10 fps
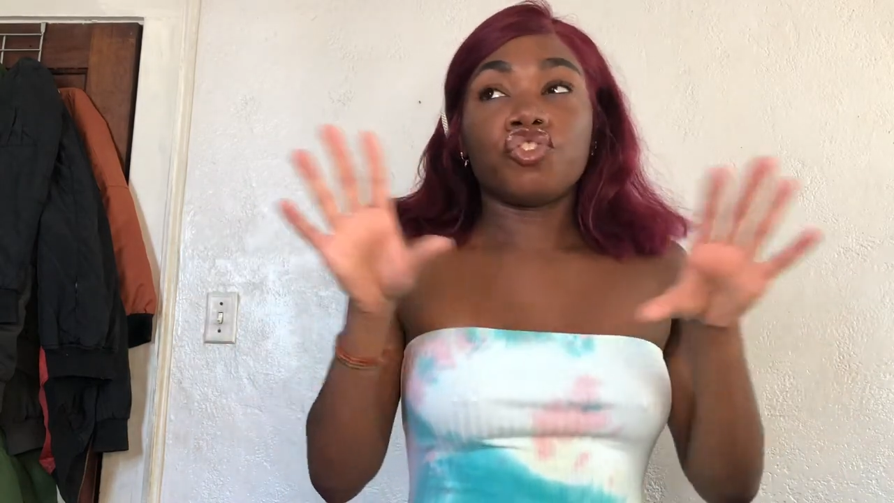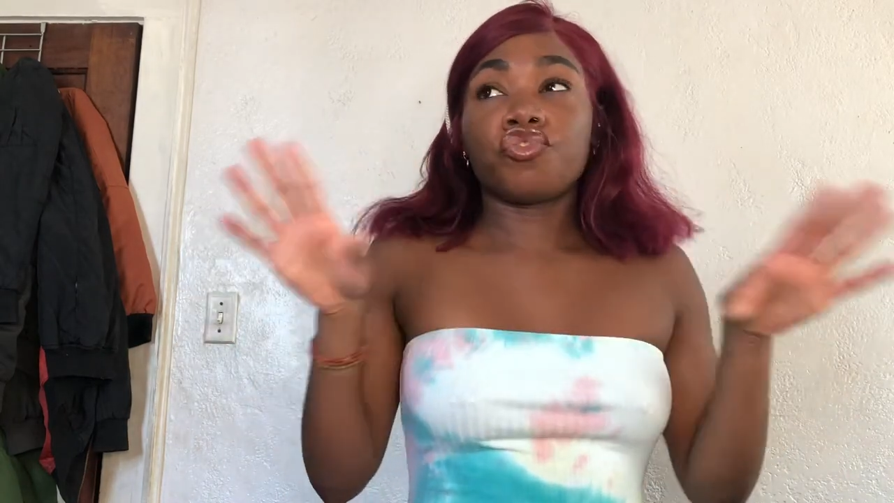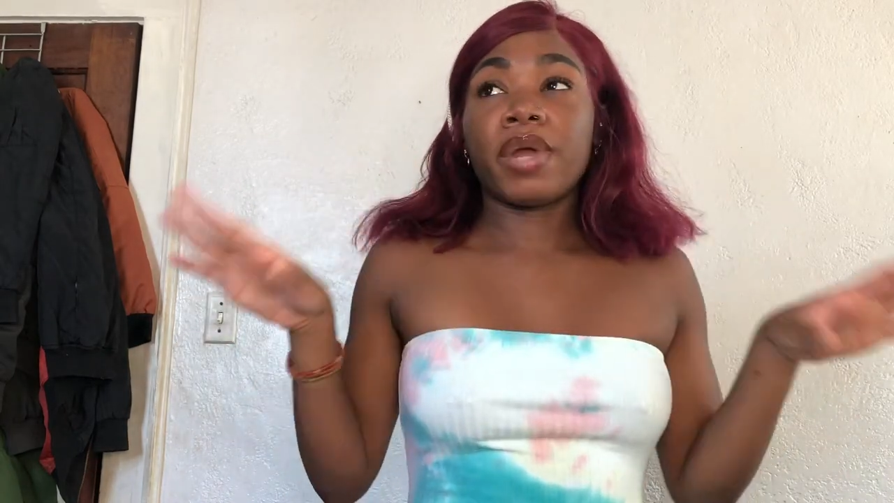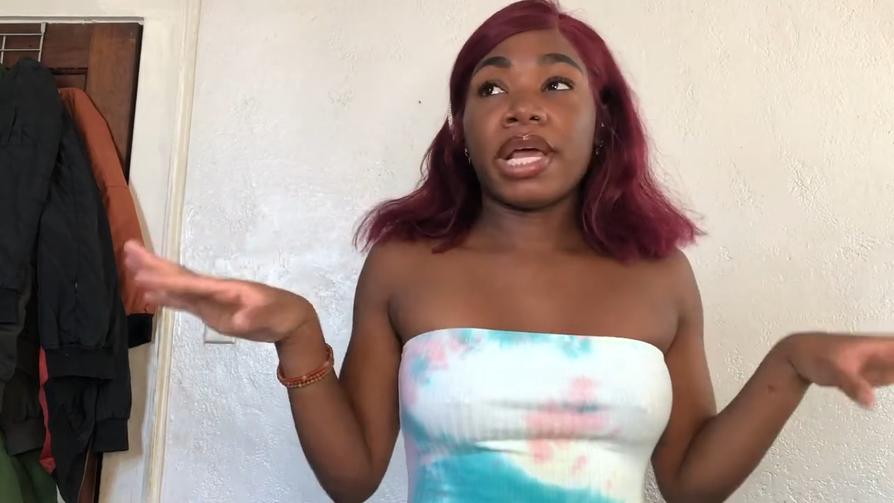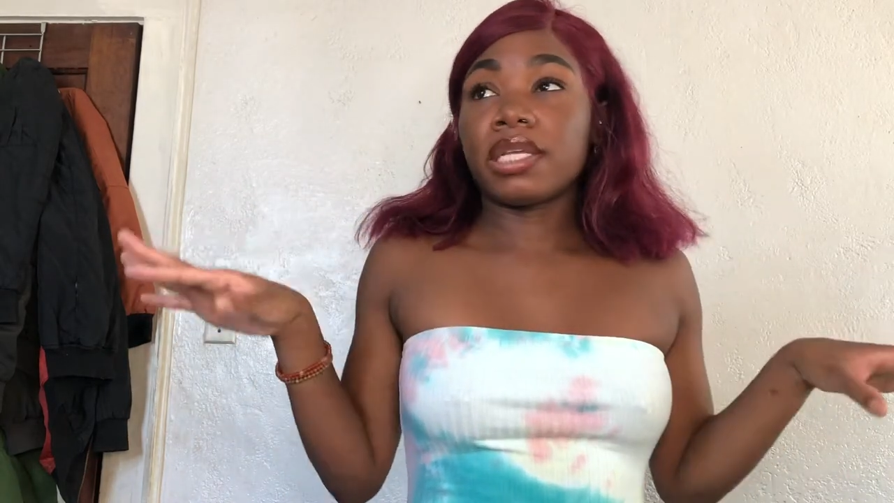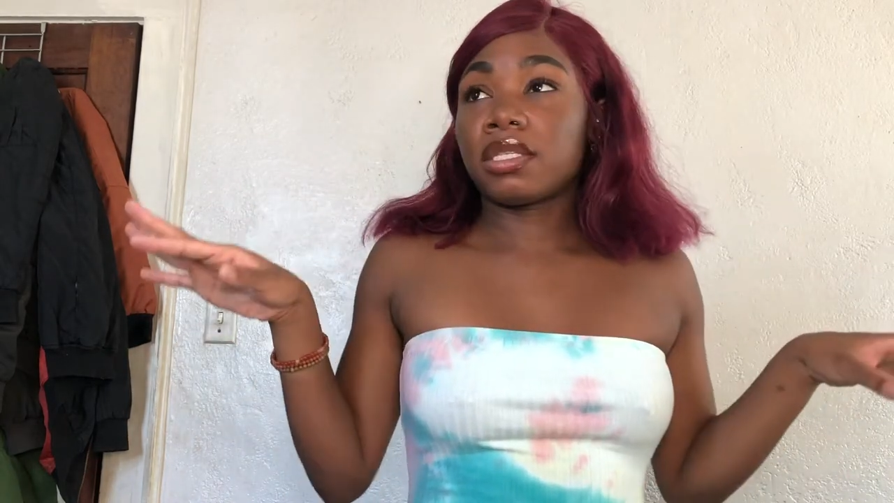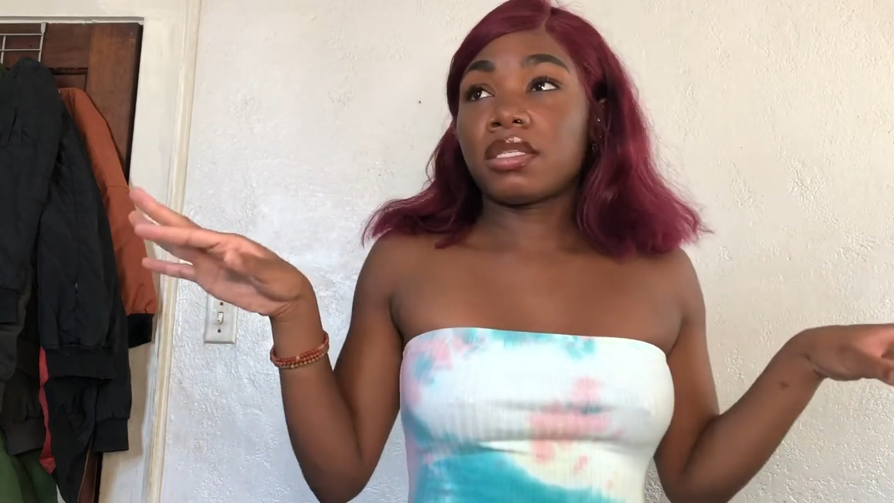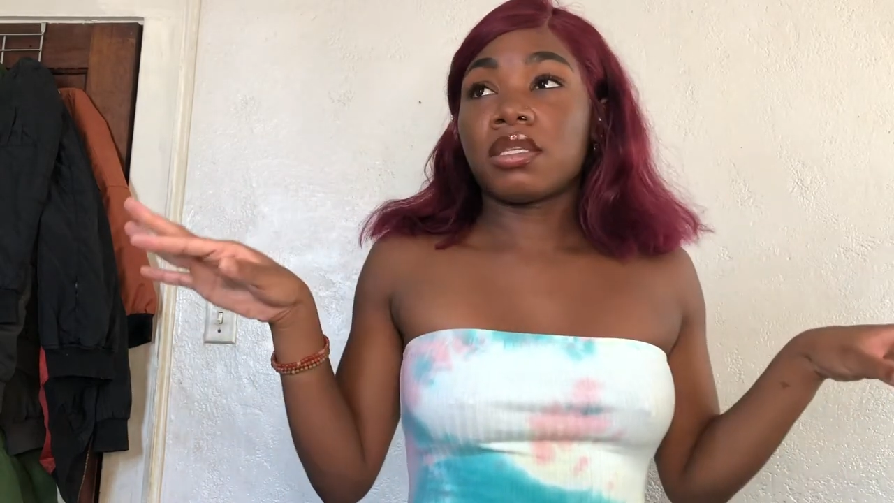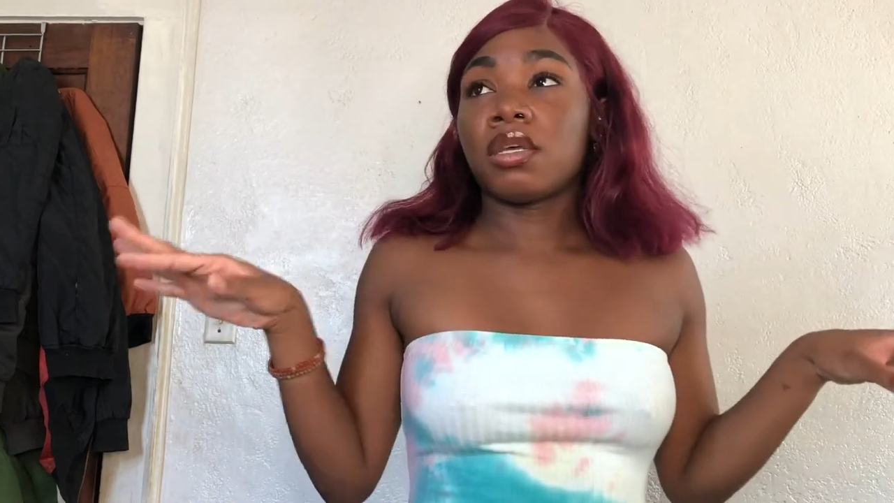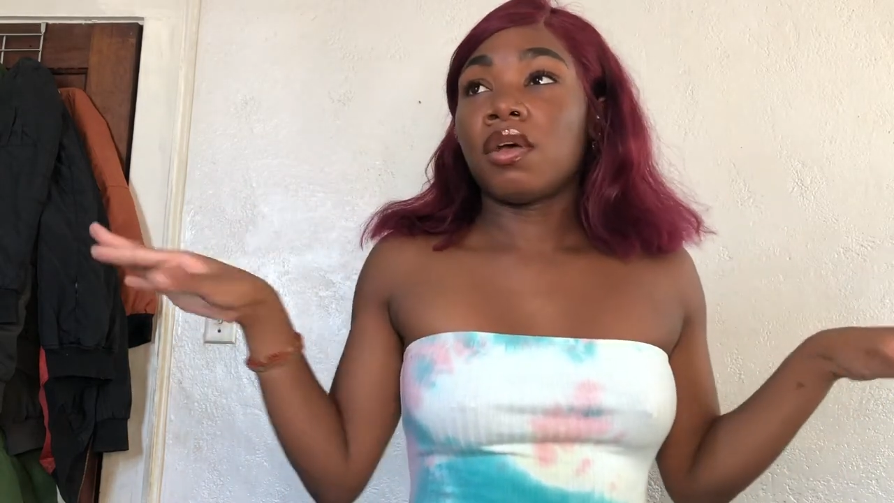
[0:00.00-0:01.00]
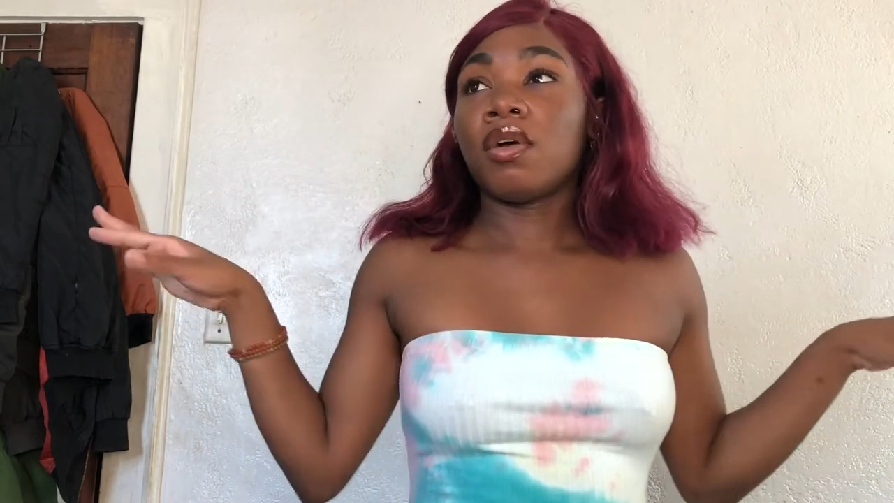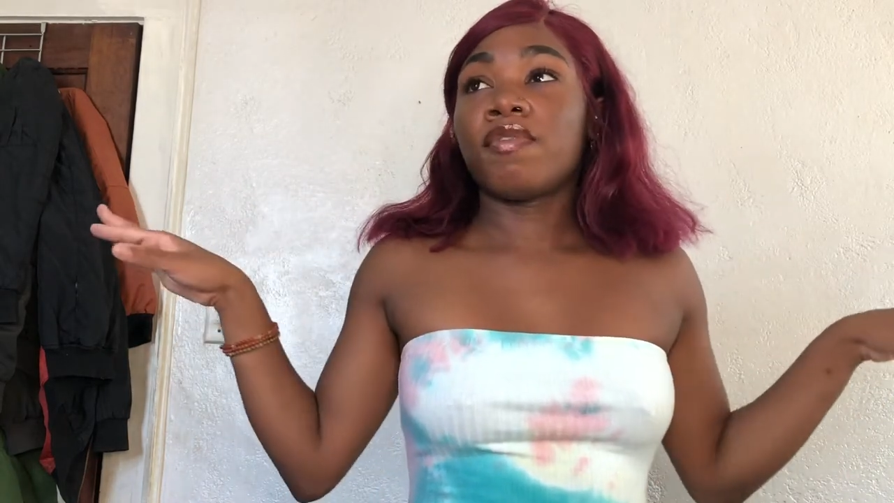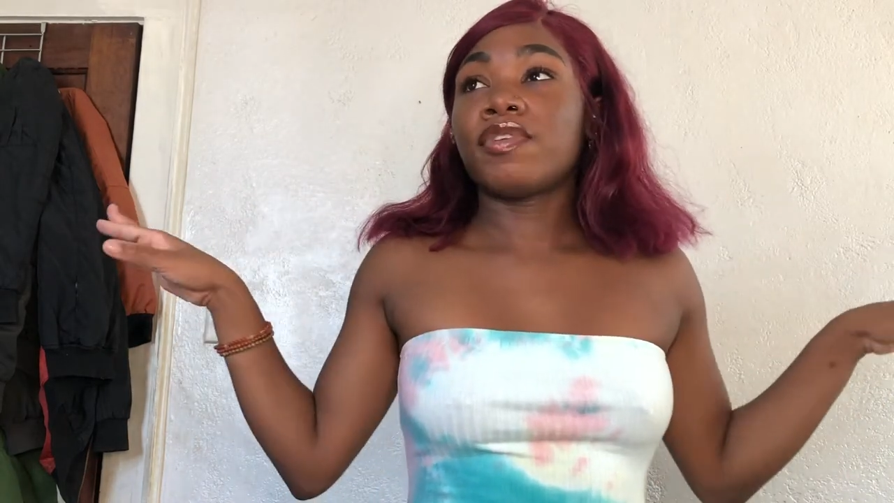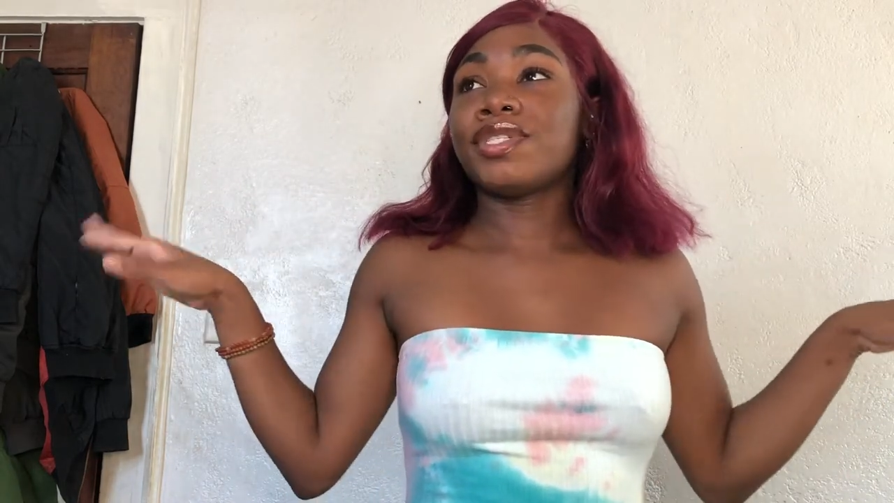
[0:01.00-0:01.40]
dress for